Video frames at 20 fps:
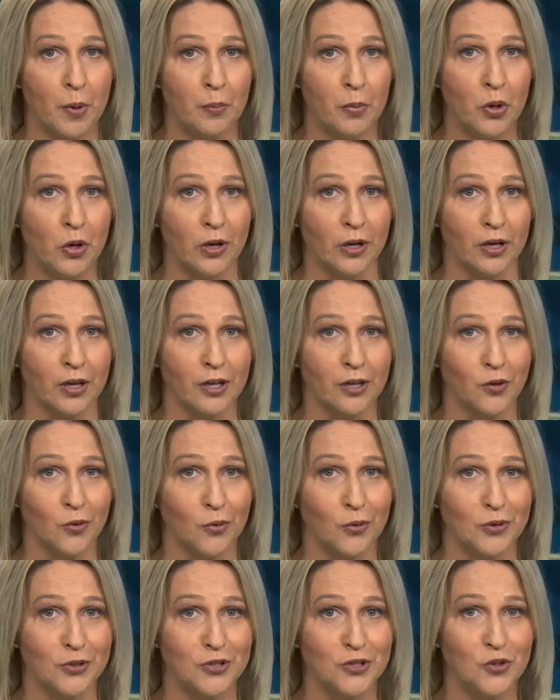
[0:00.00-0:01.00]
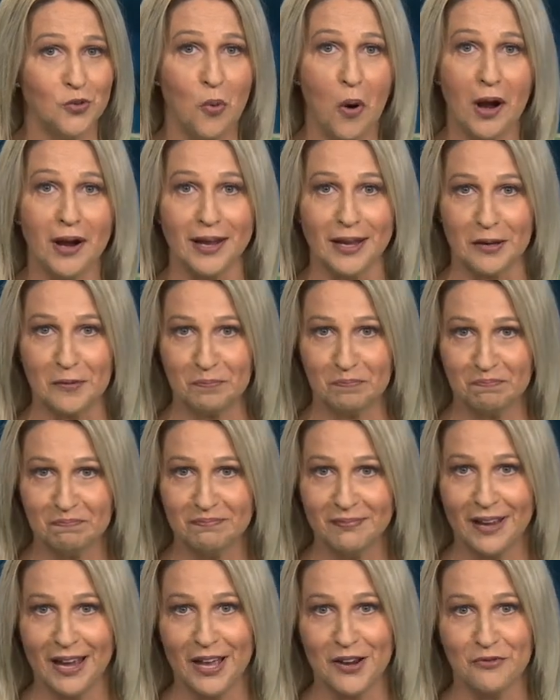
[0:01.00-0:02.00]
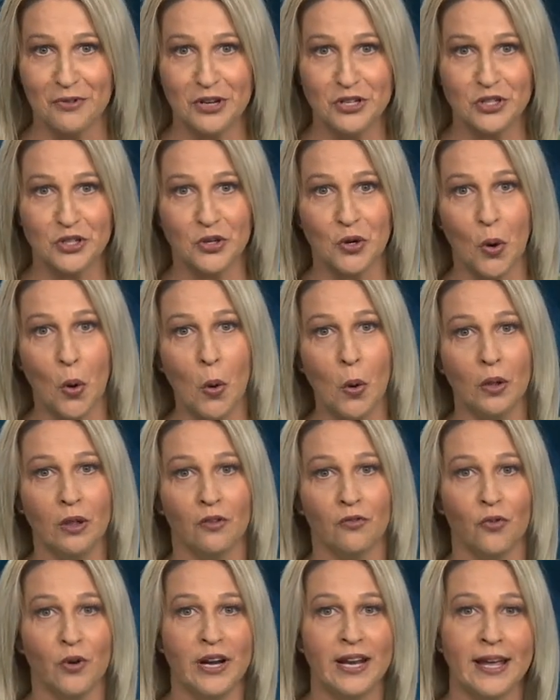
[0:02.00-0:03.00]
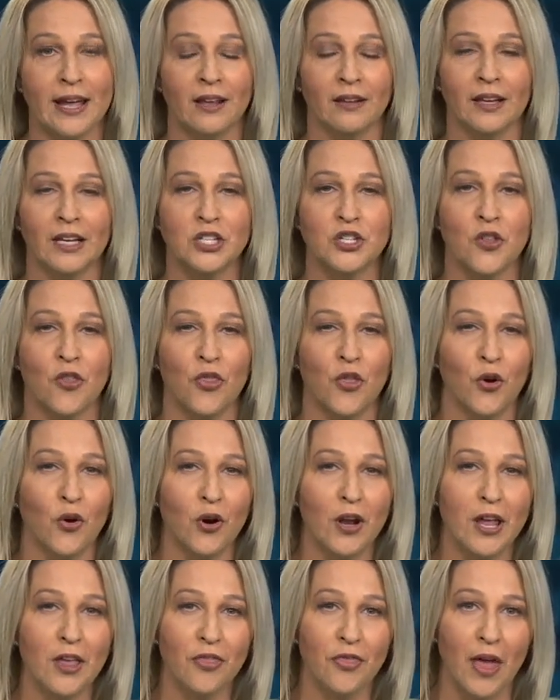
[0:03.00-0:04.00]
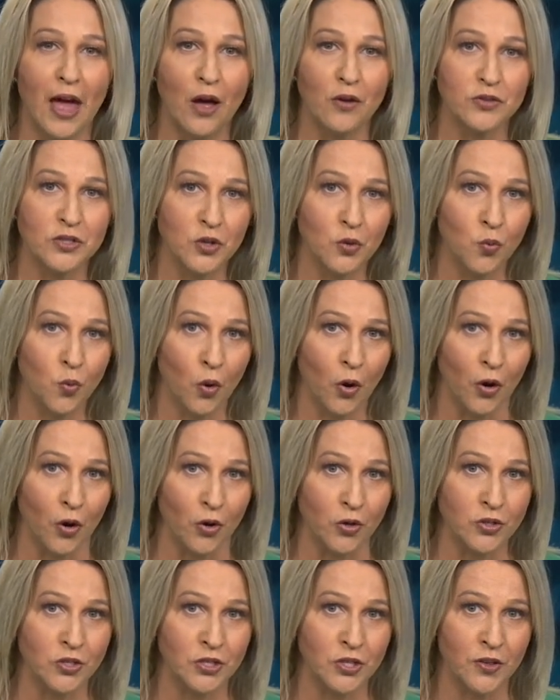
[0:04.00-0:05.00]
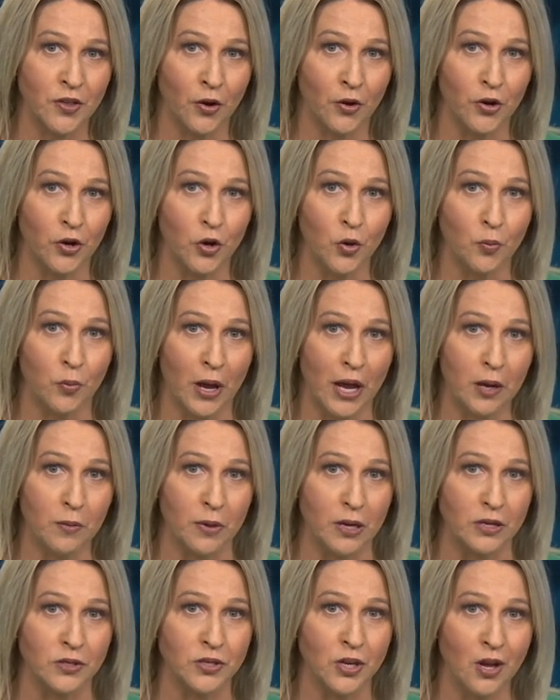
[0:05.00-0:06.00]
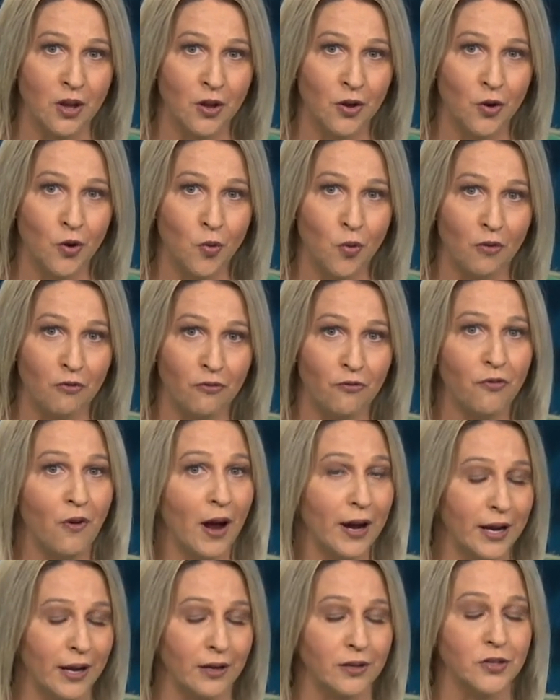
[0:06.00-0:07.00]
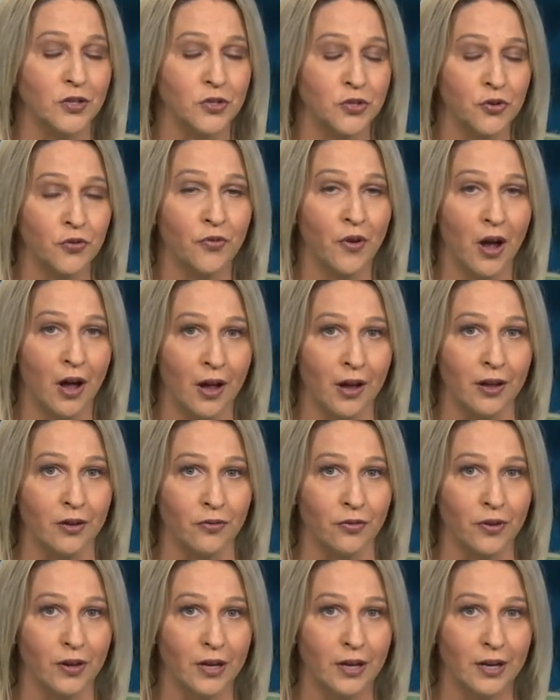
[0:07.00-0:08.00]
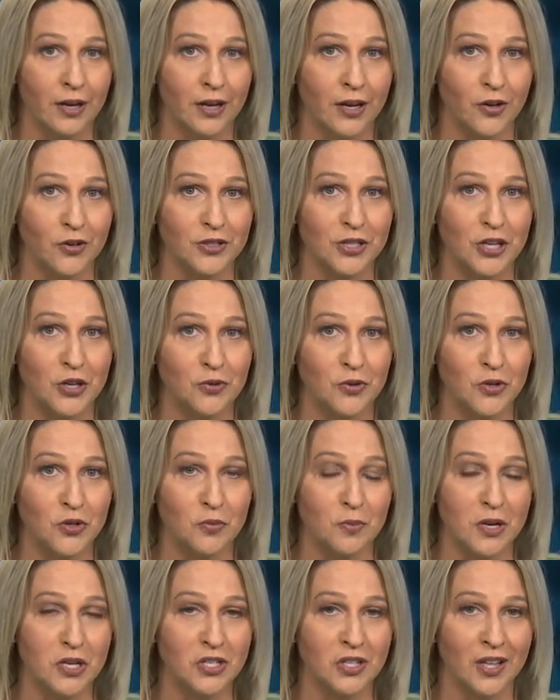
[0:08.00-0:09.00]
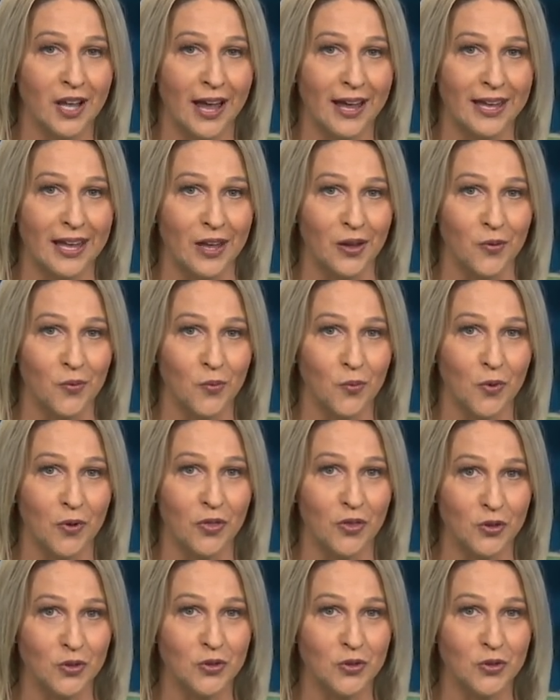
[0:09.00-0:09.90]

book or 20 and reach a goal of reading at least 30,000 words to their new babies who are fighting to survive? Here's Q2's Mitch Laggy with the